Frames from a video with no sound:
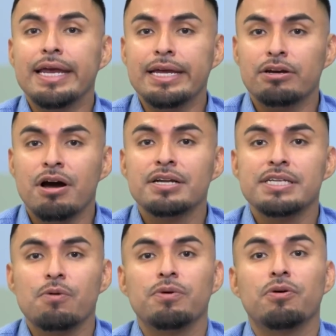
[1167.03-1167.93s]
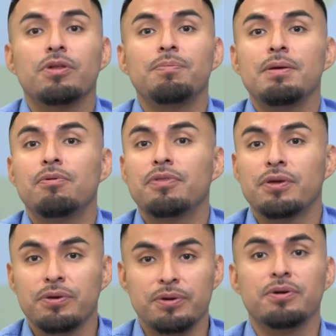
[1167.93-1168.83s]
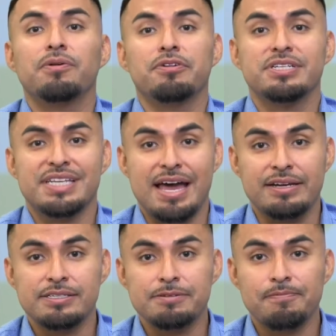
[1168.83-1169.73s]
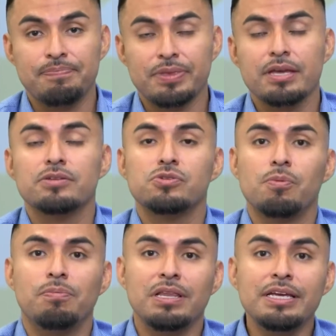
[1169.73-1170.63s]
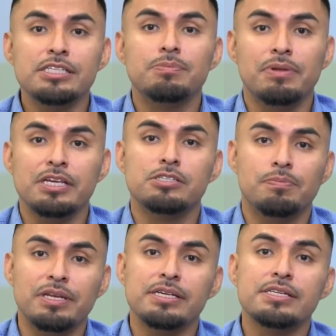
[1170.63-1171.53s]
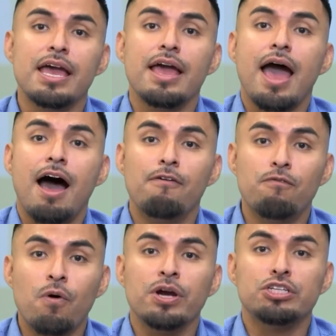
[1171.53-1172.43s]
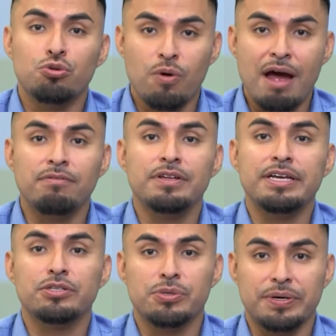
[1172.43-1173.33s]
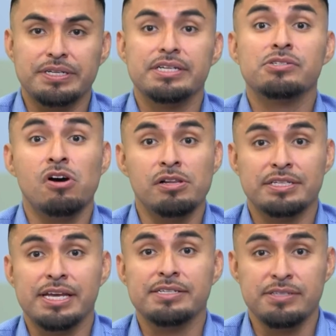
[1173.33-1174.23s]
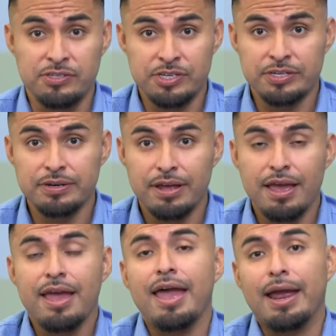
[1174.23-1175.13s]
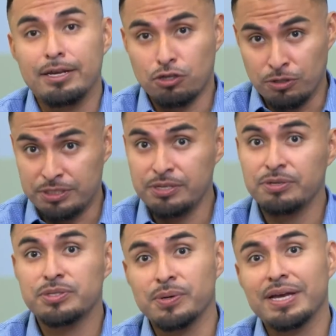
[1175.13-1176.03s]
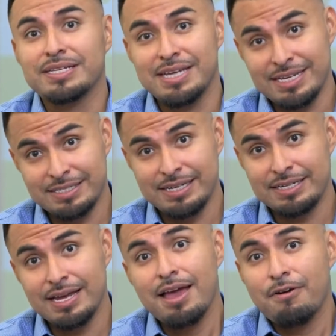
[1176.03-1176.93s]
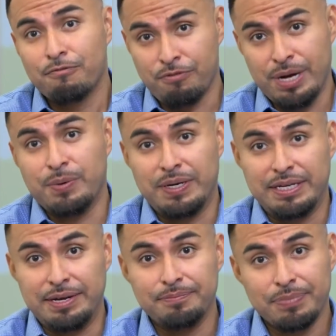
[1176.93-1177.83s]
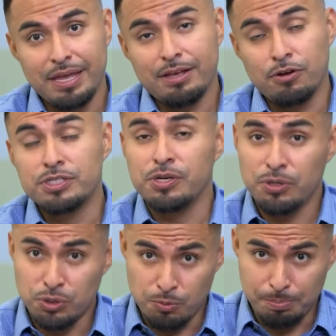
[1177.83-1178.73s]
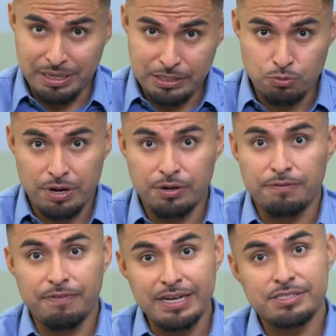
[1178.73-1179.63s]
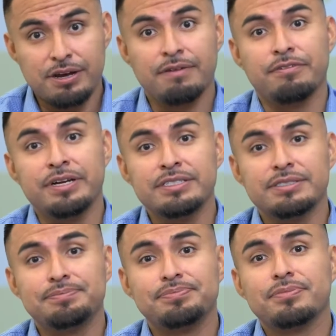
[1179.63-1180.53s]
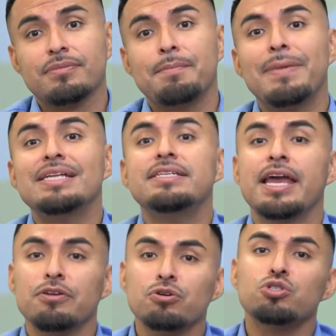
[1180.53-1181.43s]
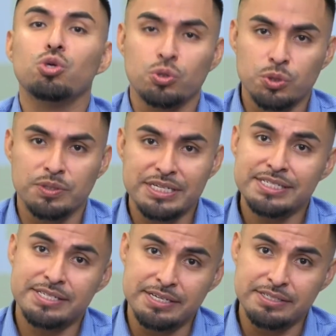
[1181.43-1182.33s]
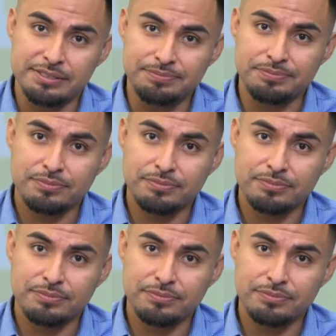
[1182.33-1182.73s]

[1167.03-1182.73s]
in contact with other people that you don't know their status. So please, please, please avoid traveling during this holiday season and continue to get tested frequently. Continue to please wear your face coverings, maintain your social distance,